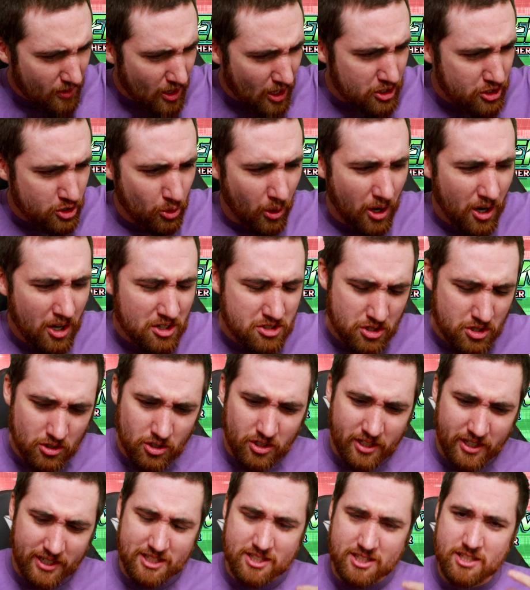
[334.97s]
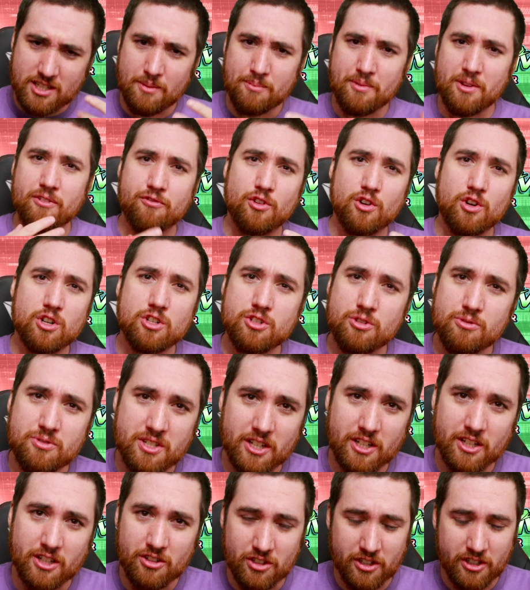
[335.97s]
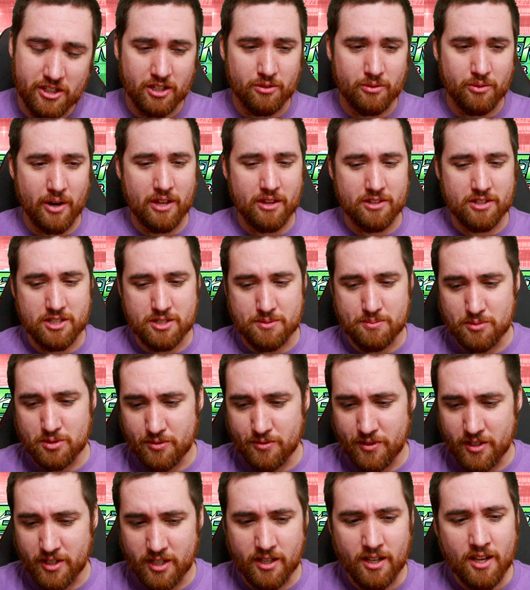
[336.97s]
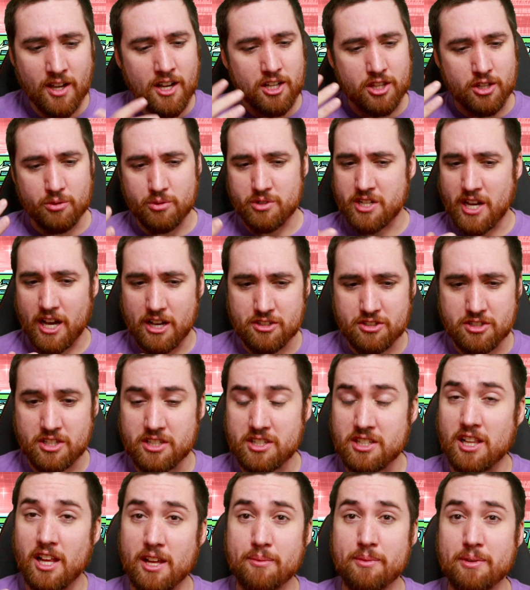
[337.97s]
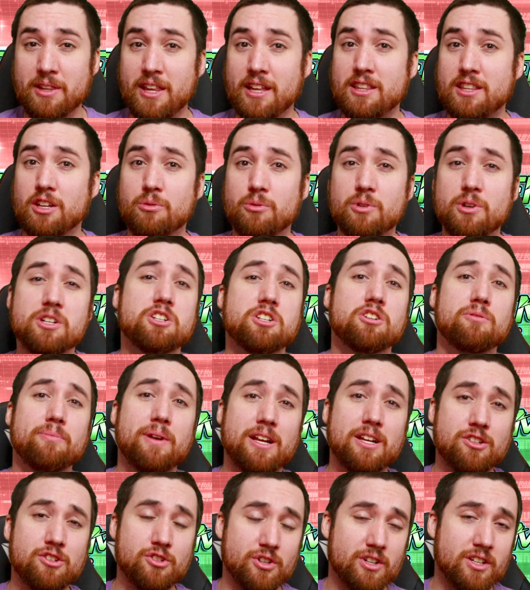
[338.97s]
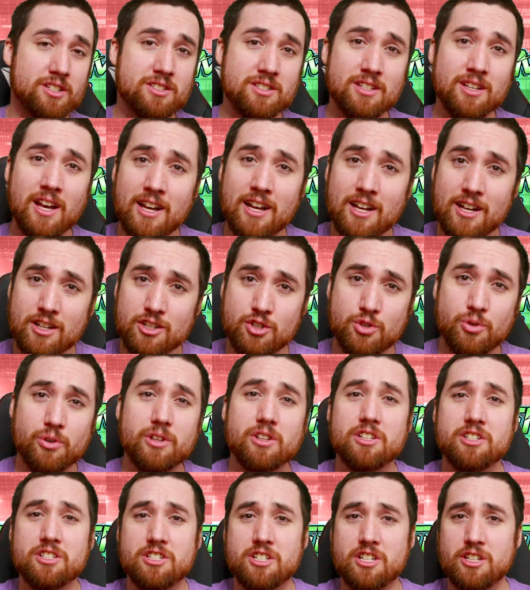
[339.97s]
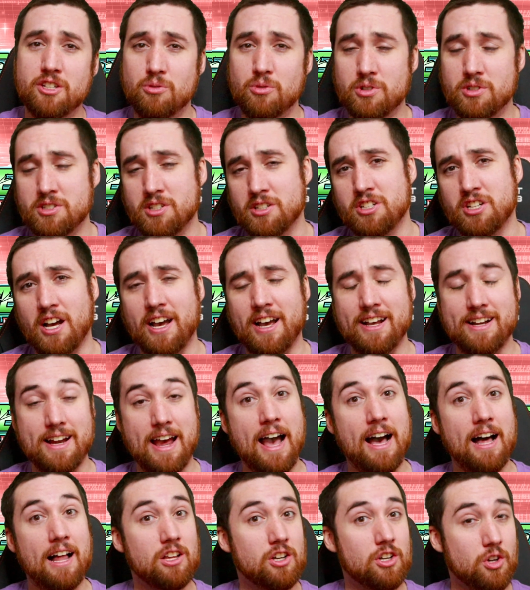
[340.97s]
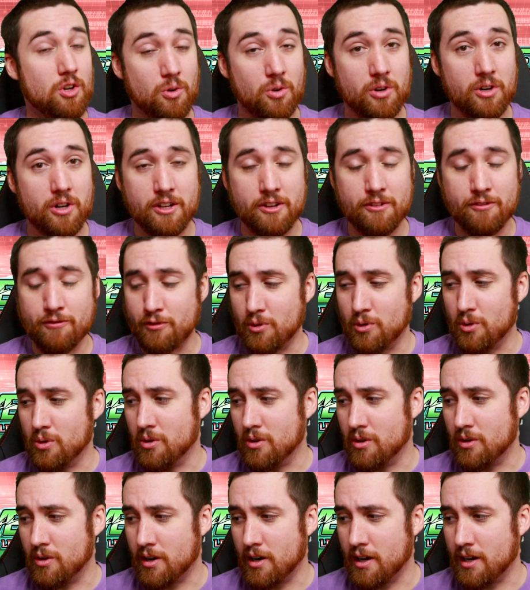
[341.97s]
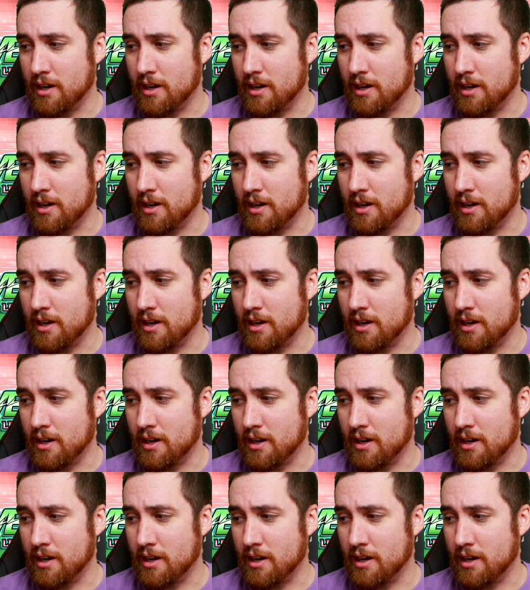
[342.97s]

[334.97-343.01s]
You also look at some of the virtue signaling around this movie. The Wachowskis claiming that the original Matrix trilogy was a giant allegory for